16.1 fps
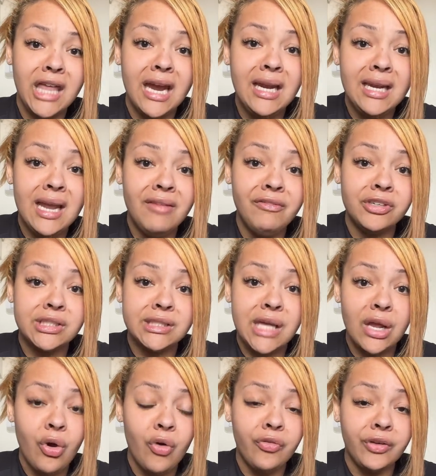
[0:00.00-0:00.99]
They never
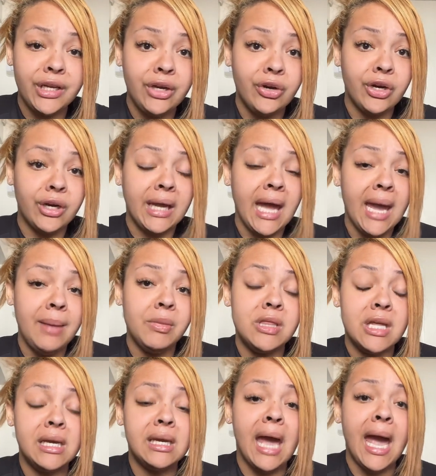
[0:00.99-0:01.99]
sat over here and came
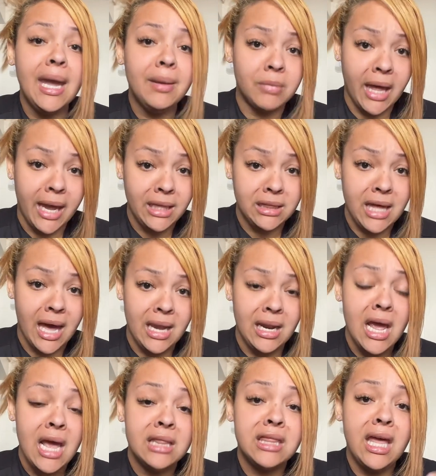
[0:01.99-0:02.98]
in the game like
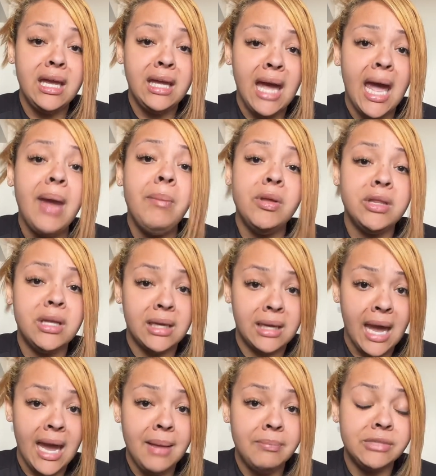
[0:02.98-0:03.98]
that. They came in the
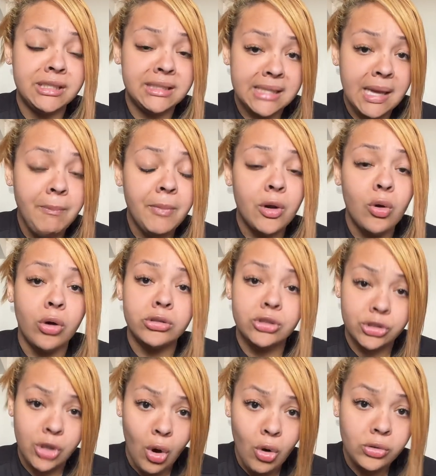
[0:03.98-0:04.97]
game stepping
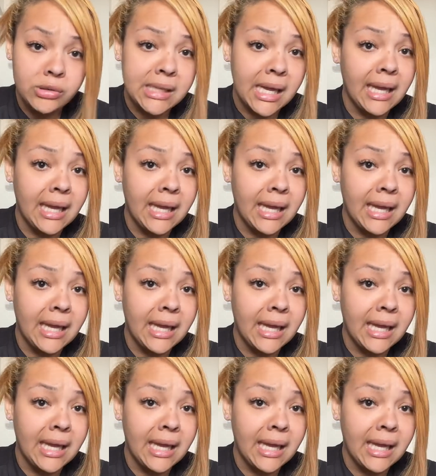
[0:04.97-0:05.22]
on toes.